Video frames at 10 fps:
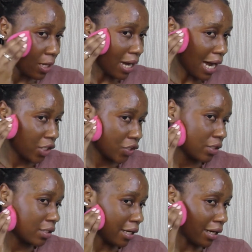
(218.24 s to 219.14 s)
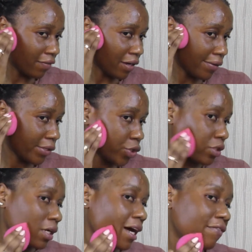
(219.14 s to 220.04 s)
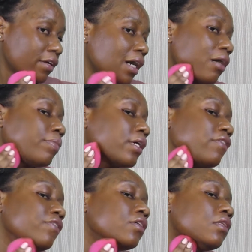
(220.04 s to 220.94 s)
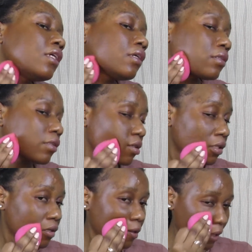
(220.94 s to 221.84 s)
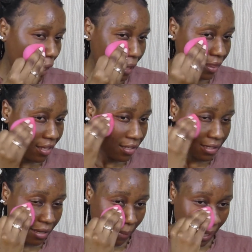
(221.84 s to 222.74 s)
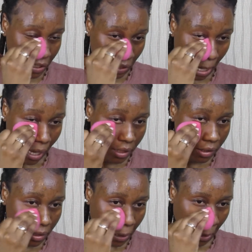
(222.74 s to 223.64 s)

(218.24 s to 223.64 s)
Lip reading: I just love how it just covered up everything. And this is a match, guys.